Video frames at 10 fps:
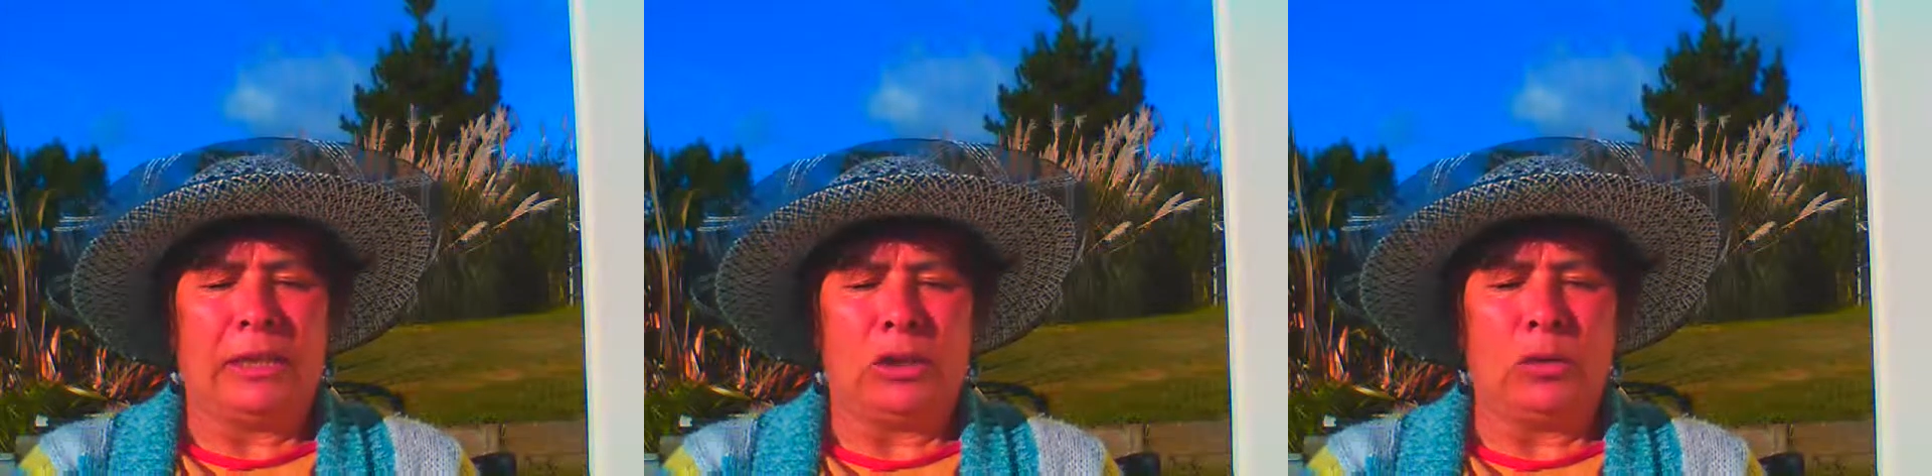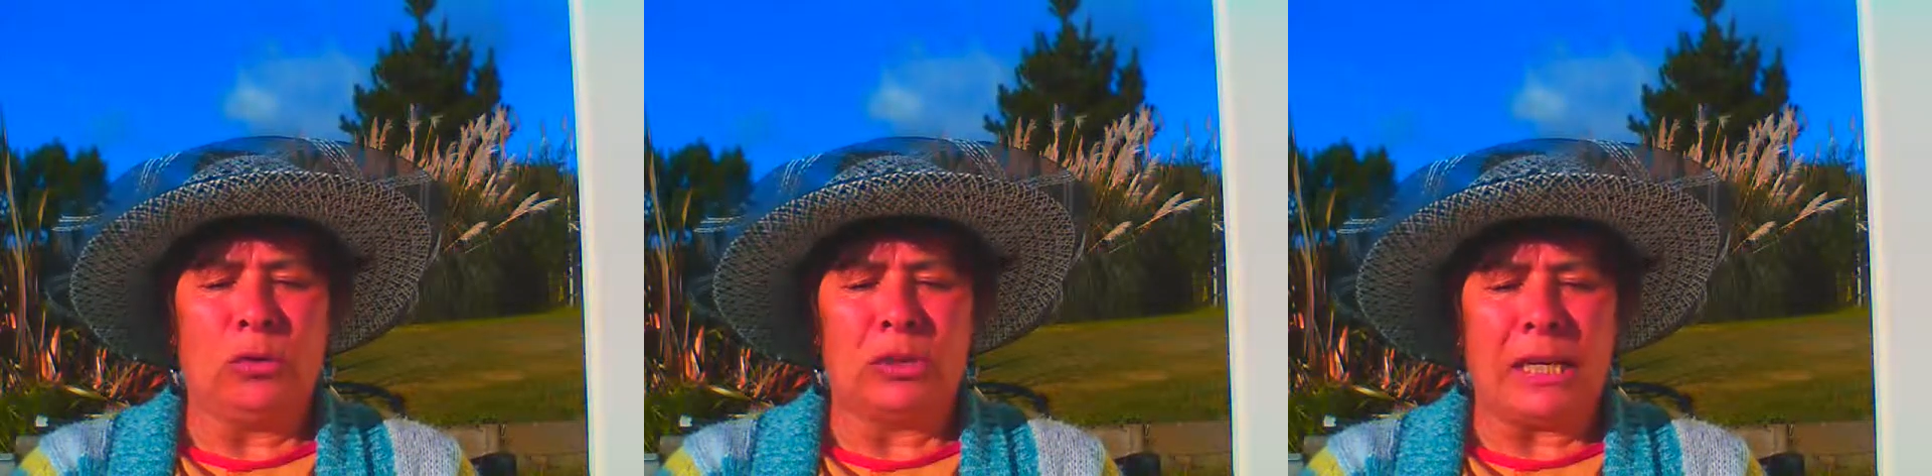Now
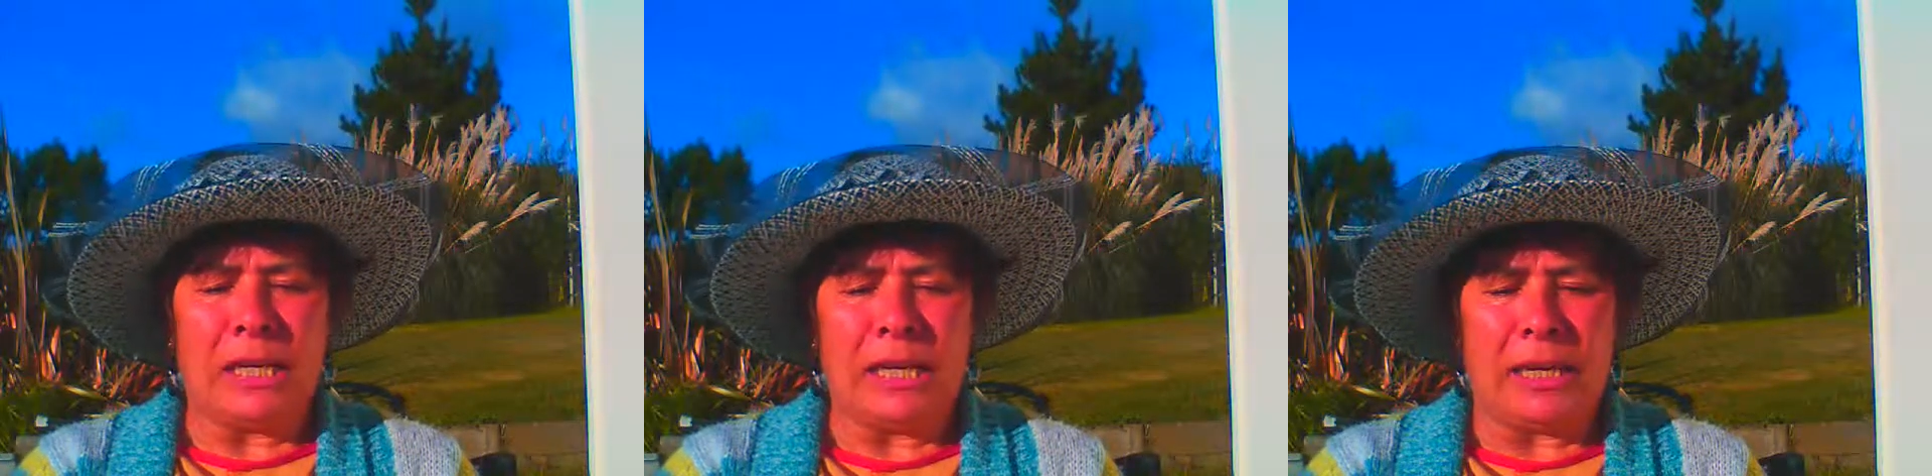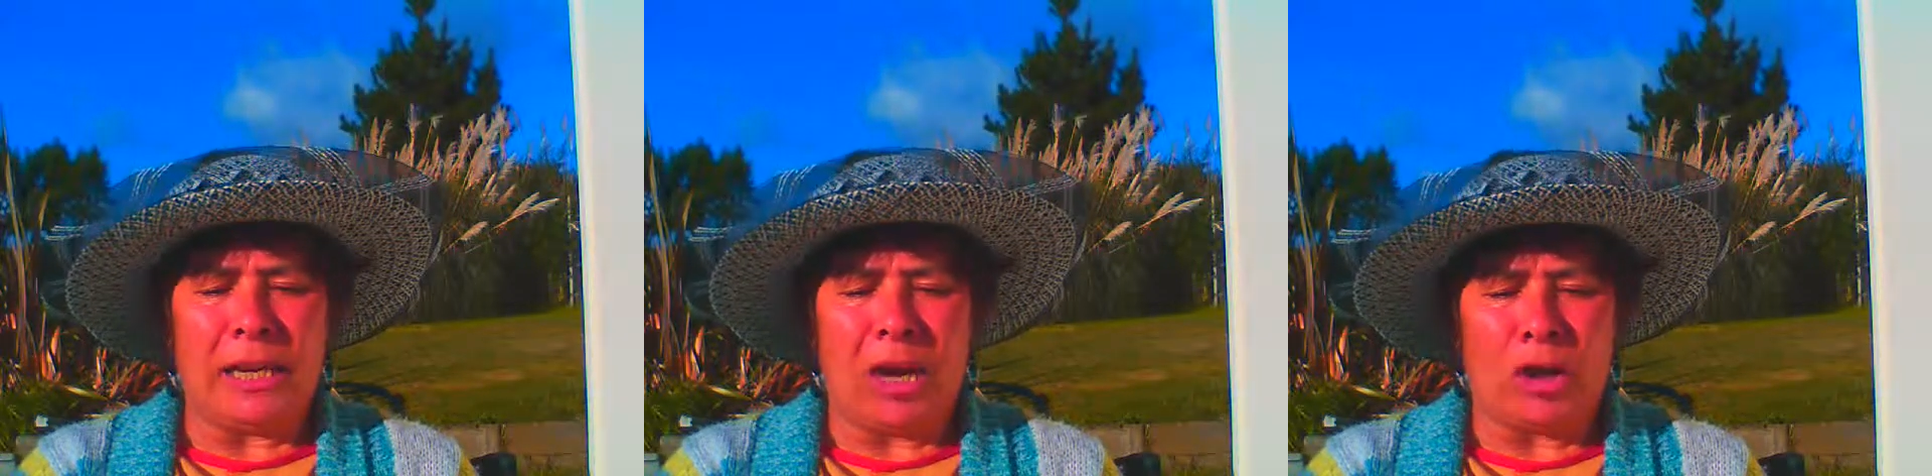you stay
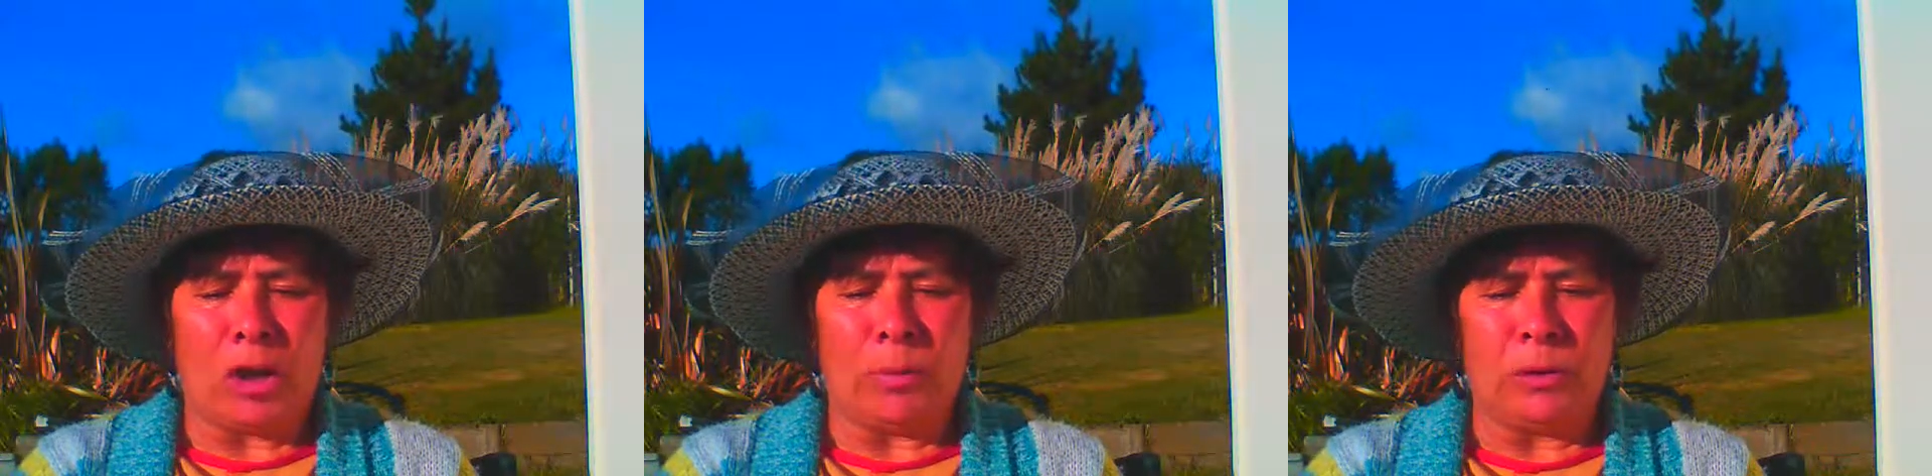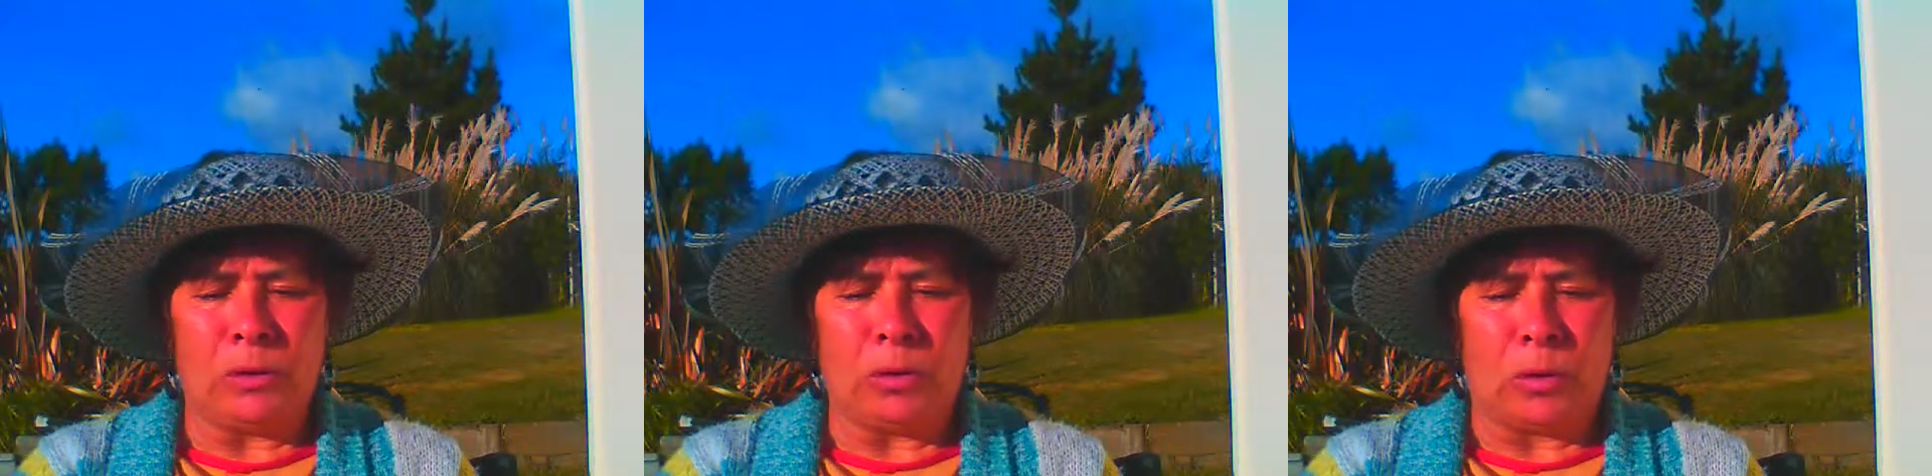here and open
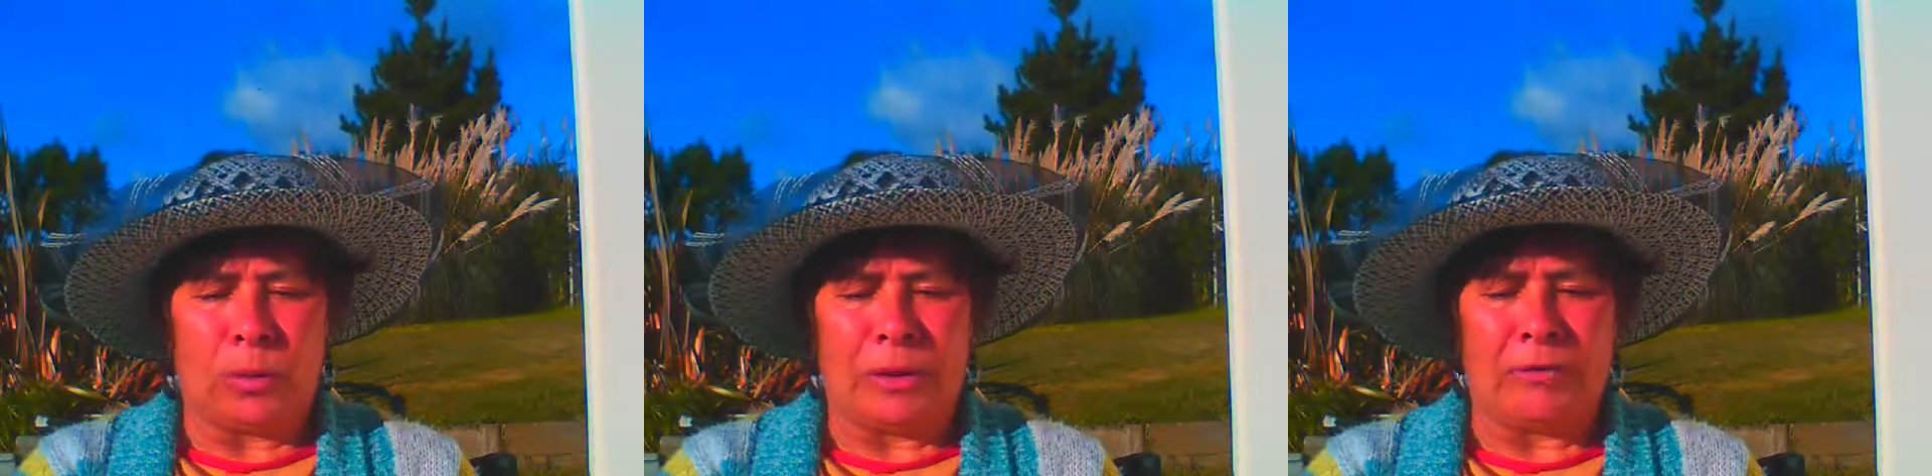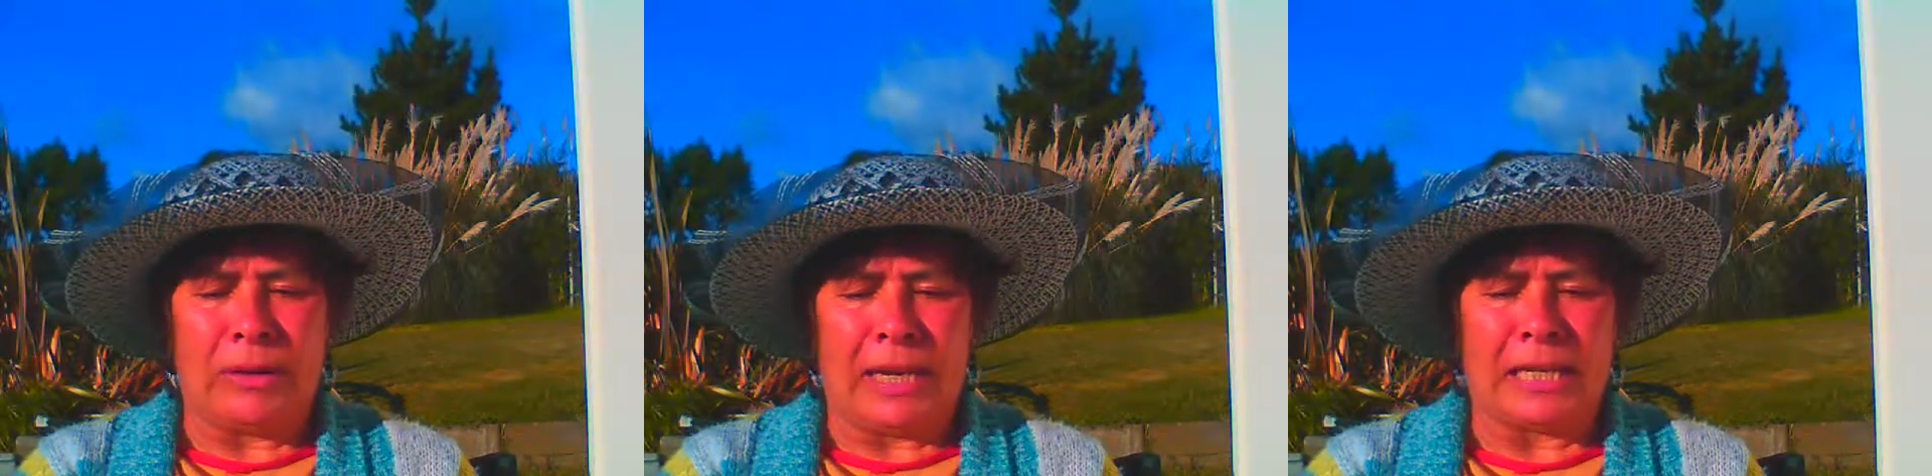the door when the
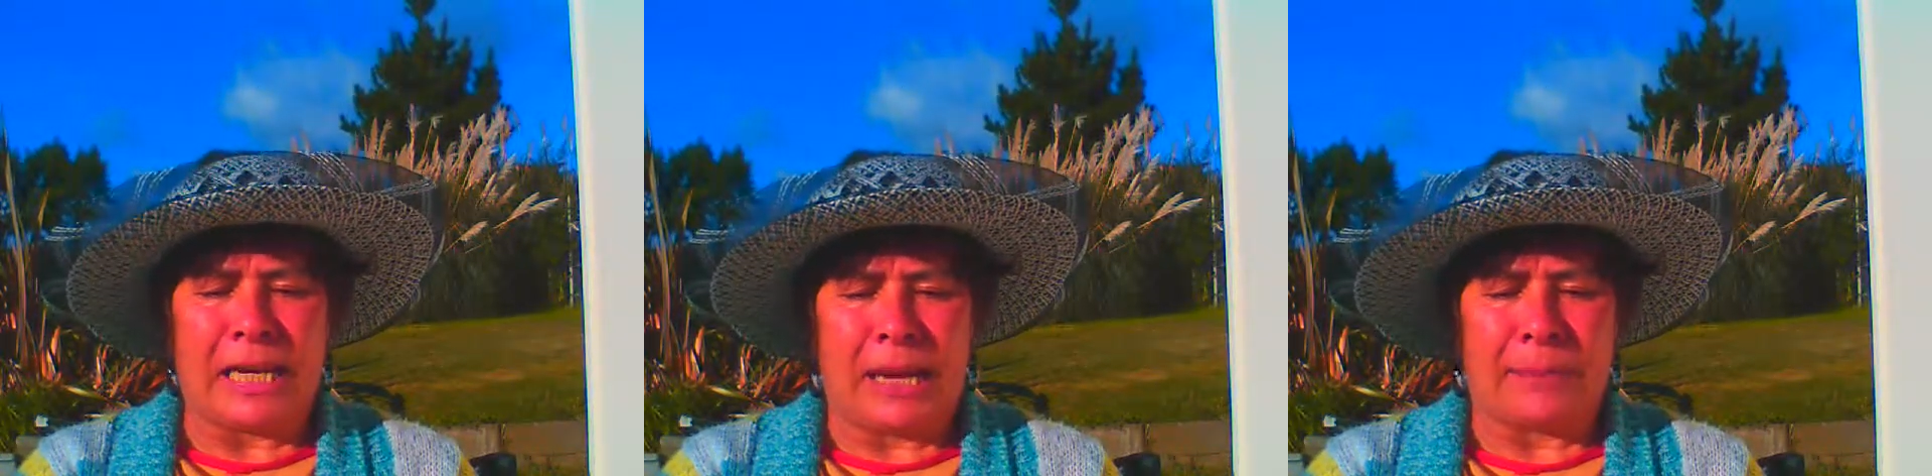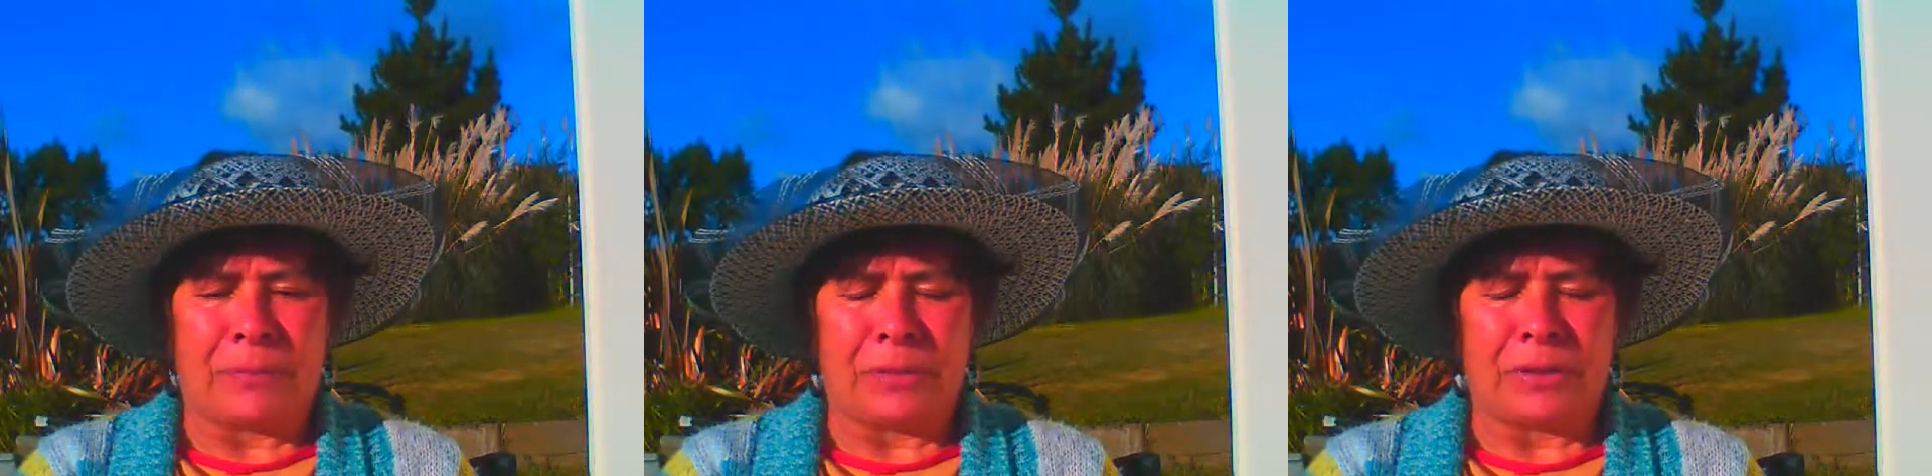van
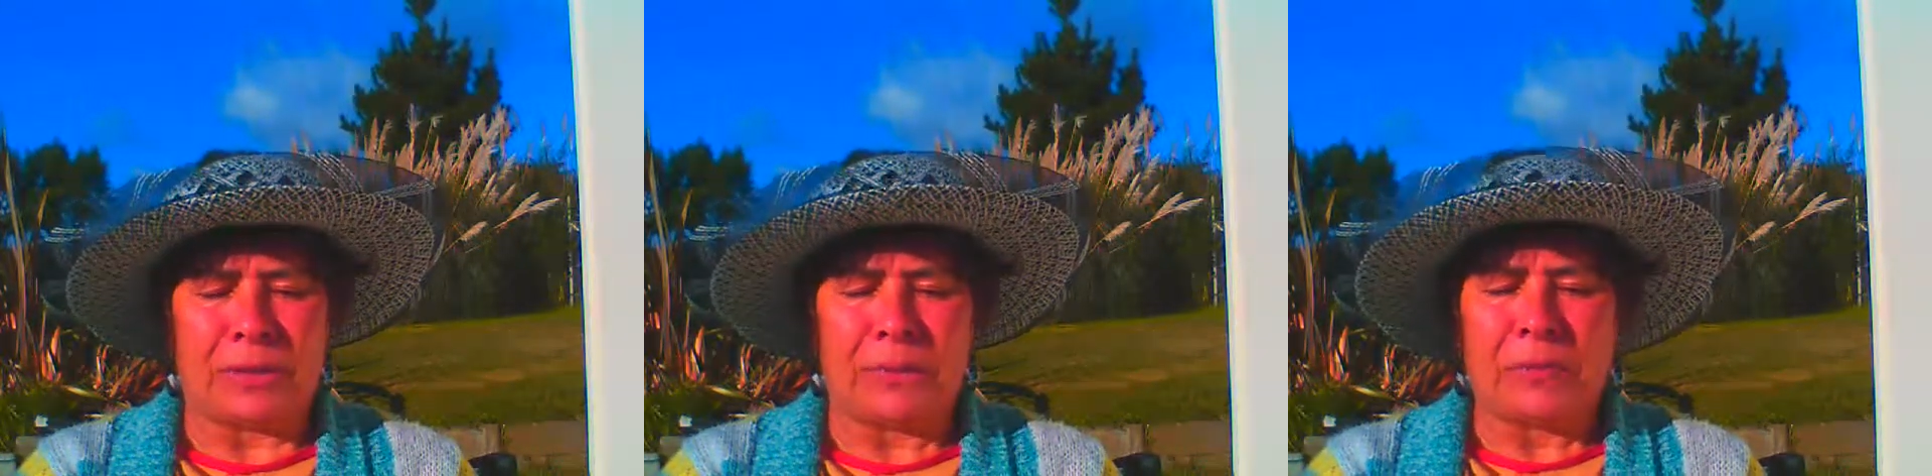comes."